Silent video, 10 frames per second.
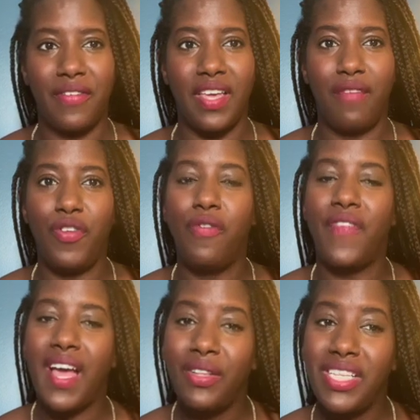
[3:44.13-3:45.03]
If you
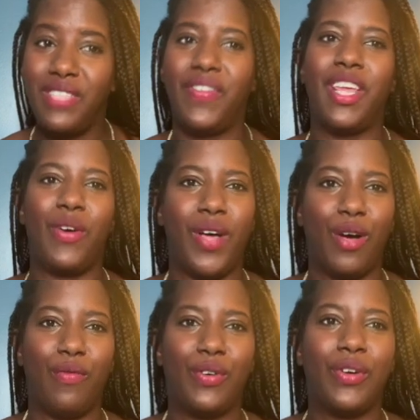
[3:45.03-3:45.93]
found this video
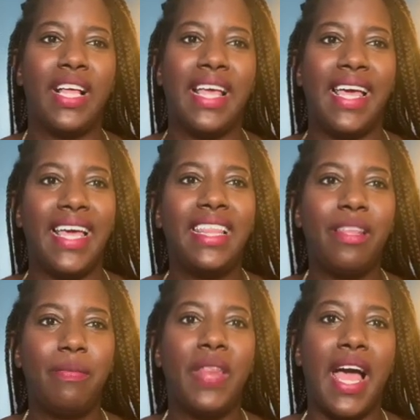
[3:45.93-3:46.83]
helpful, hit
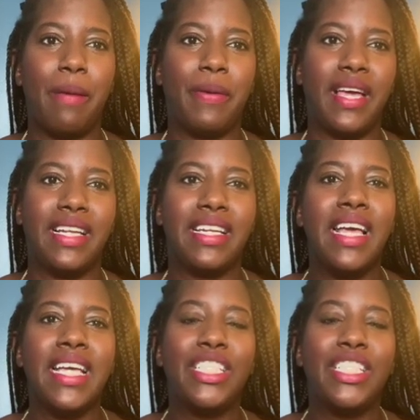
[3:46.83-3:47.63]
the like button,